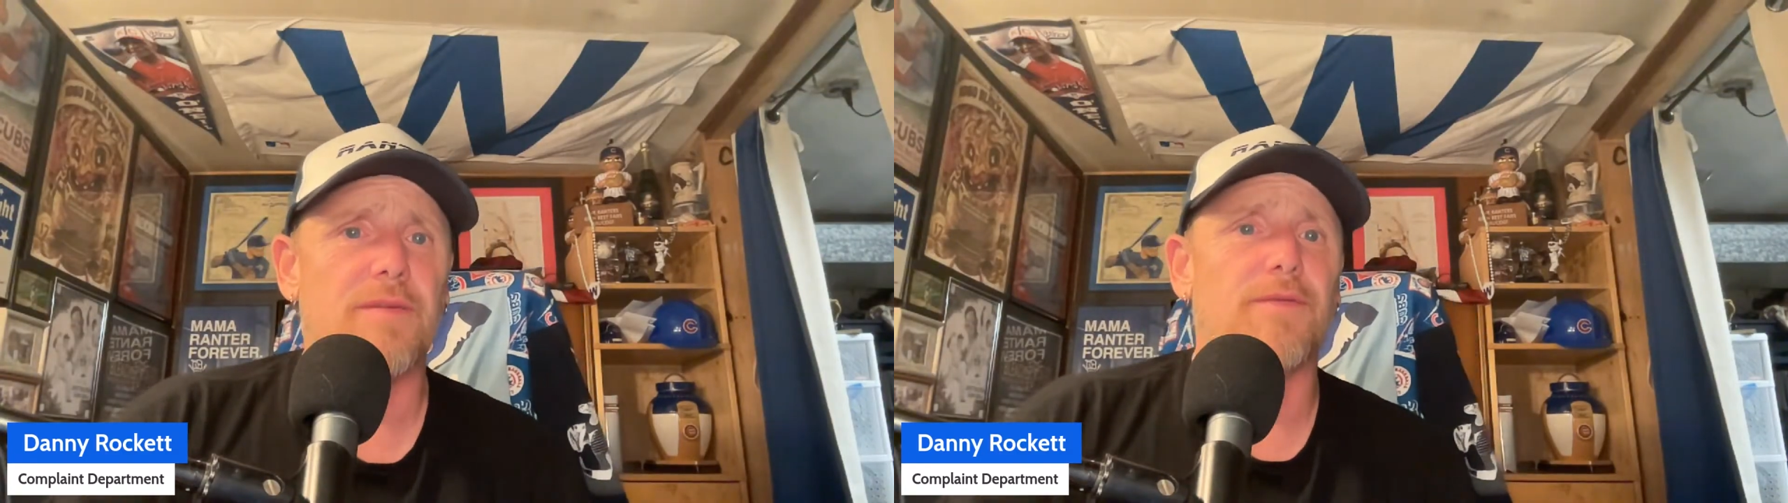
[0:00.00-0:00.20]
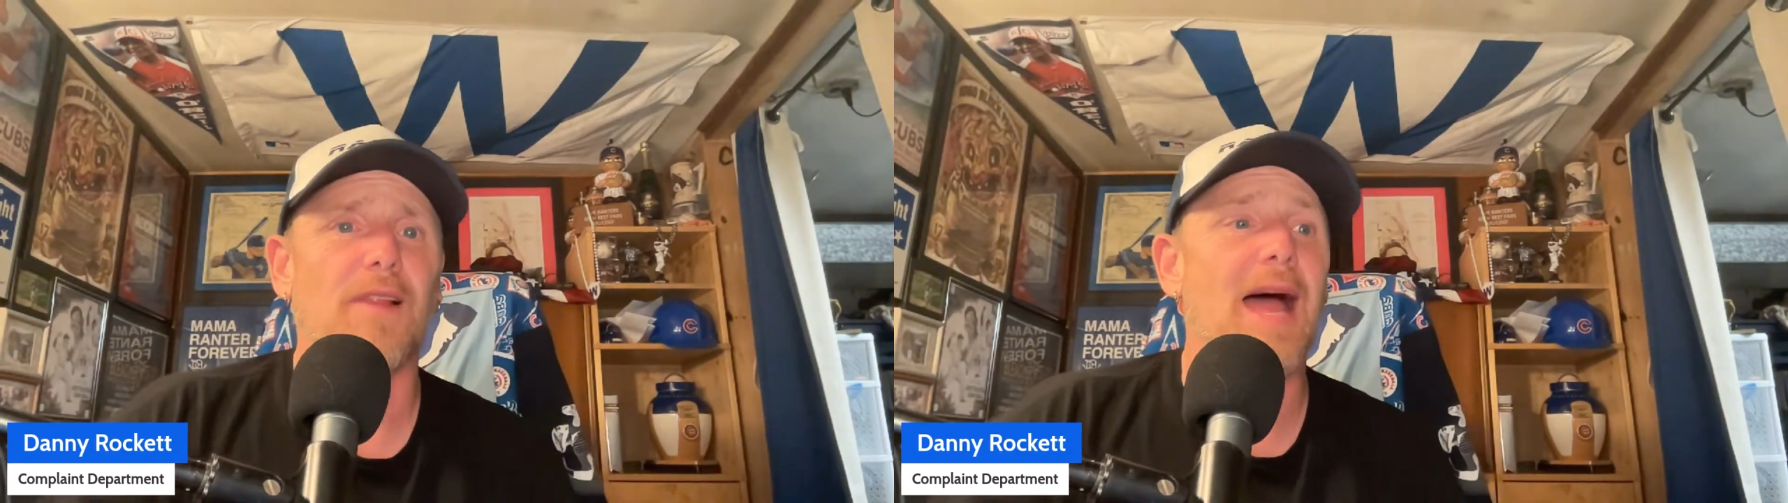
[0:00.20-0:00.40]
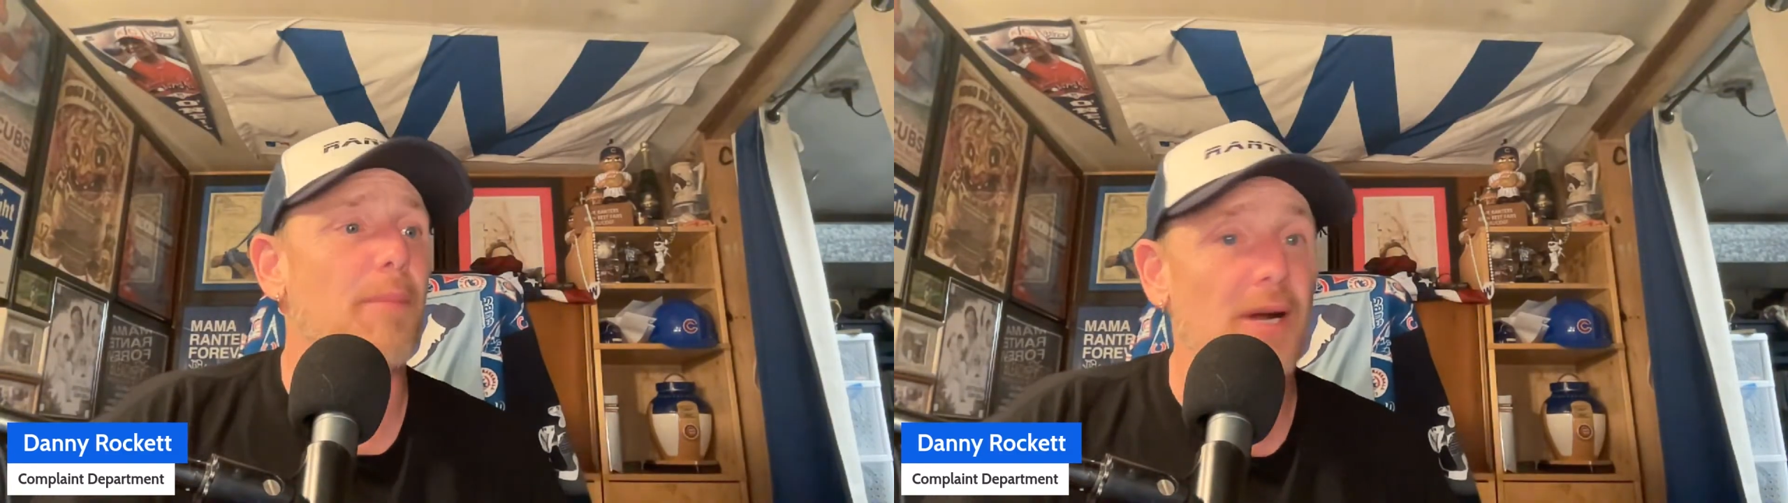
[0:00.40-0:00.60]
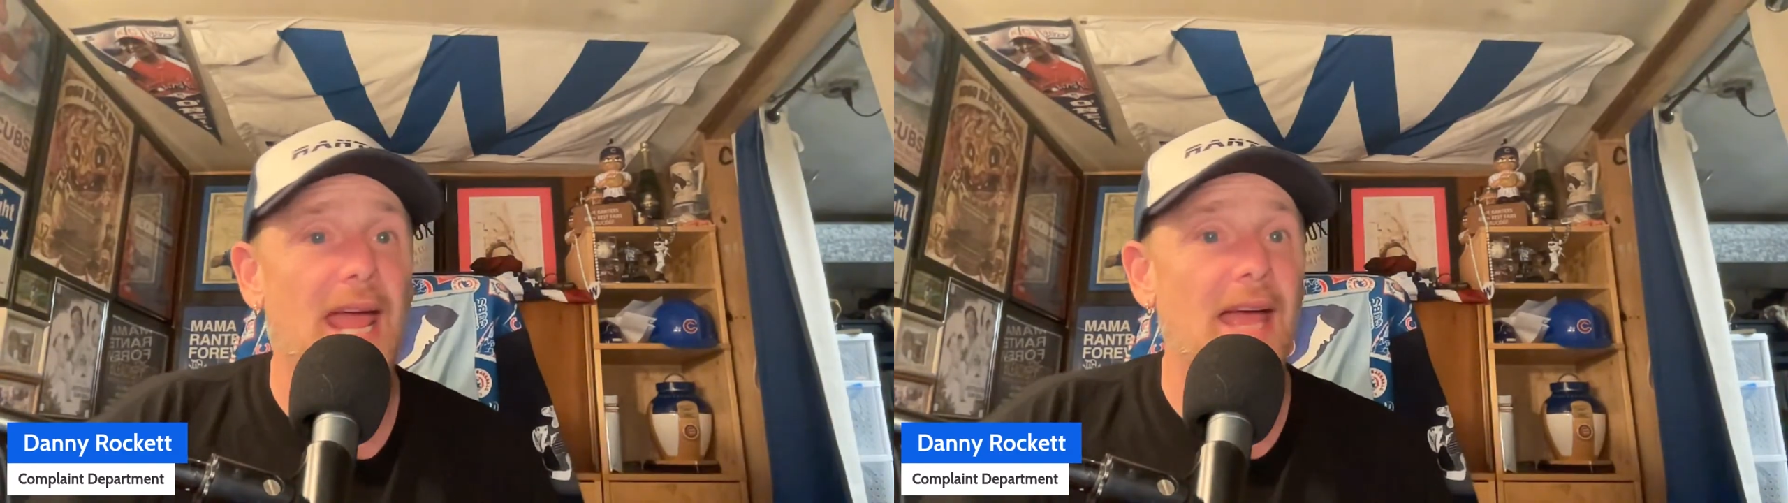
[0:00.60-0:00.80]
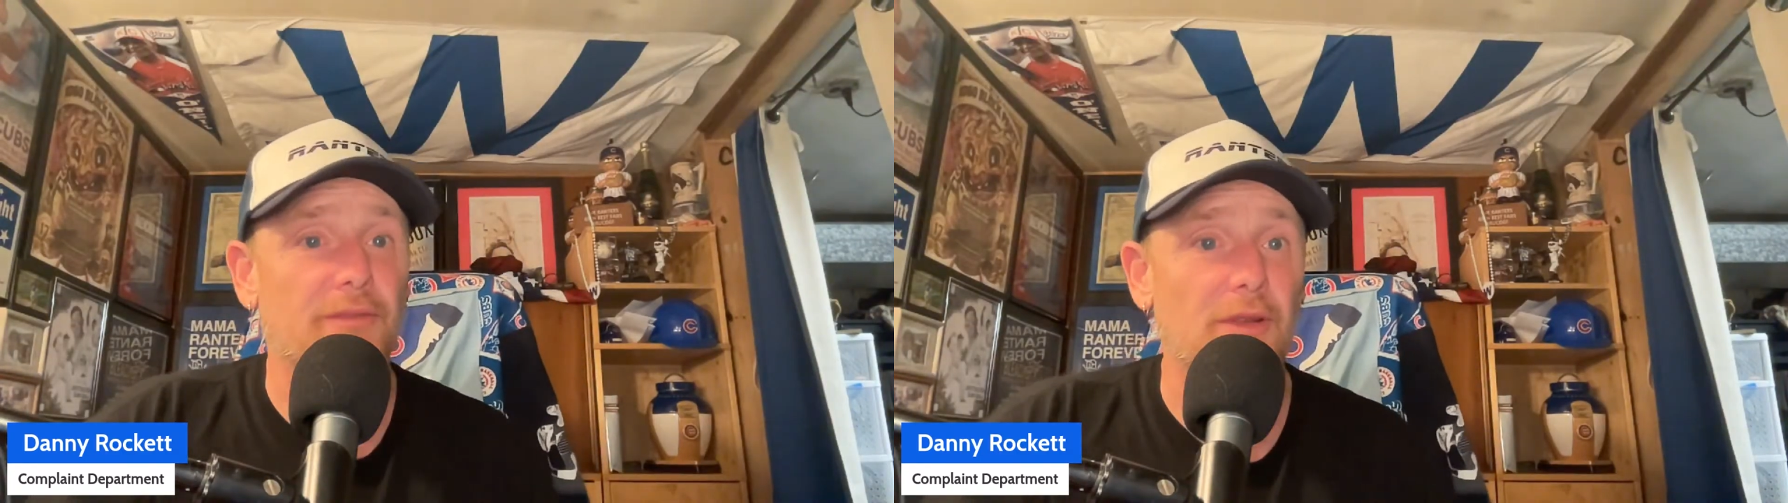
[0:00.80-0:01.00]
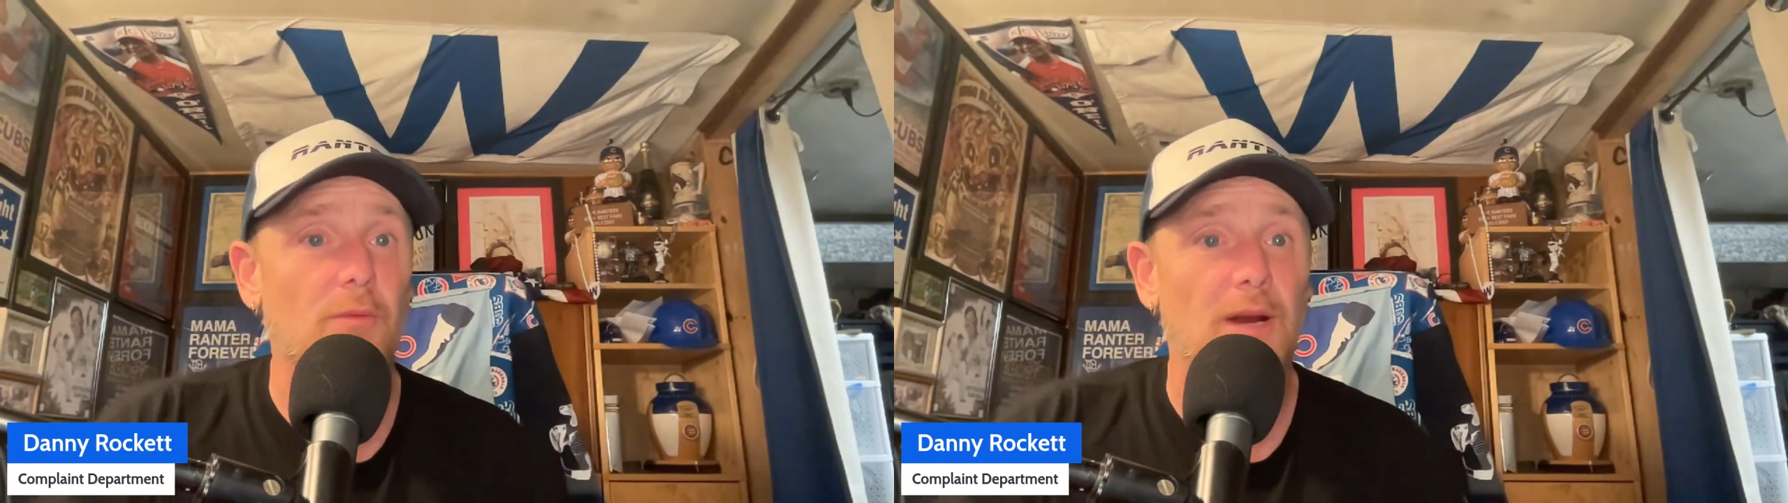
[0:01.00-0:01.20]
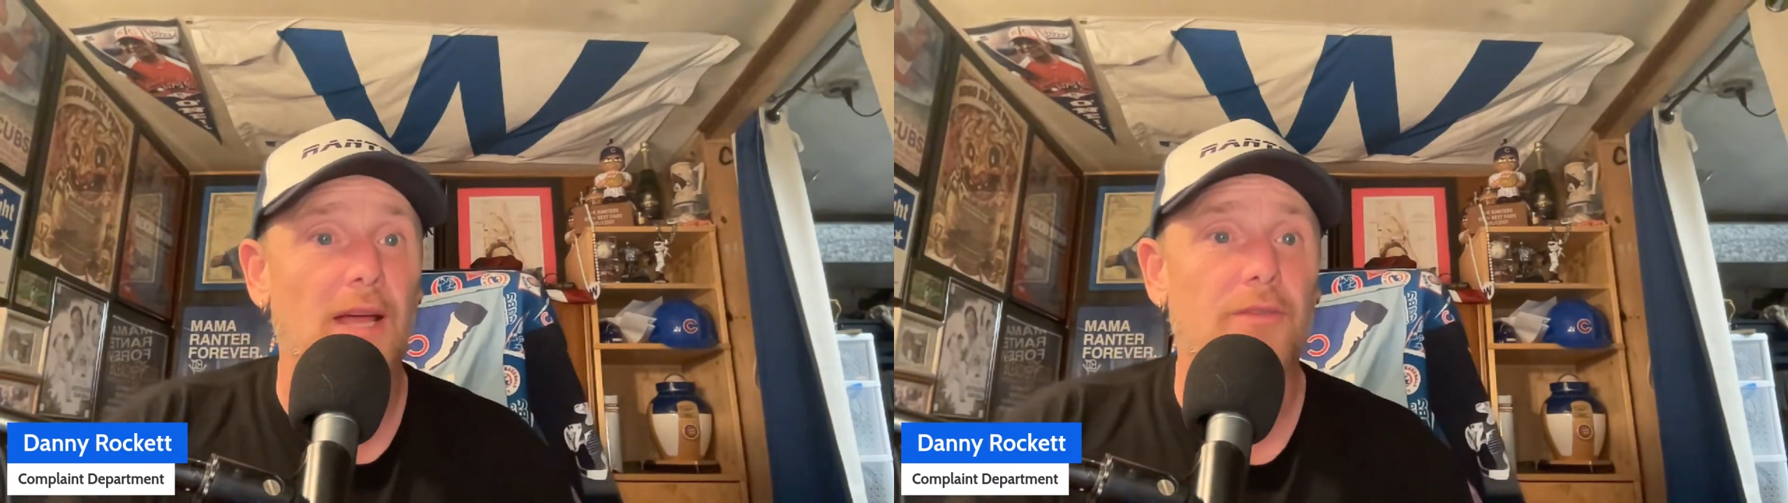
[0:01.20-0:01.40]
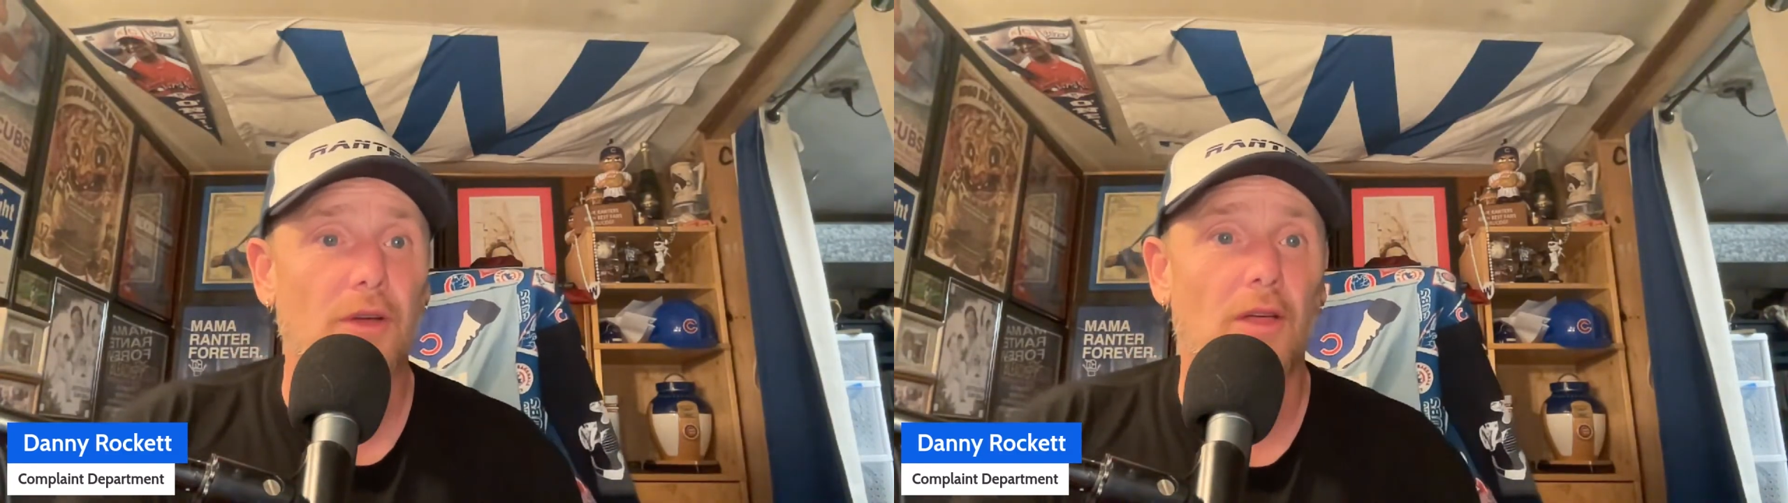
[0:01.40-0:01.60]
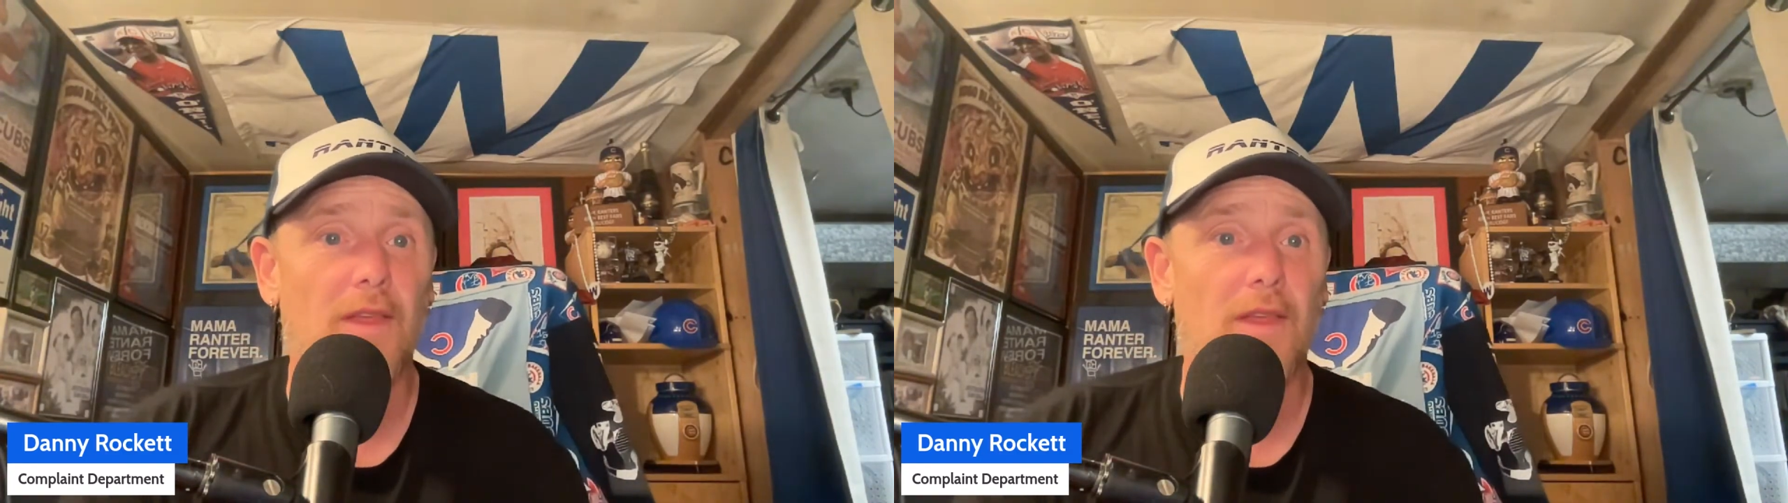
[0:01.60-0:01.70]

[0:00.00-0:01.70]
flabbergasted when I saw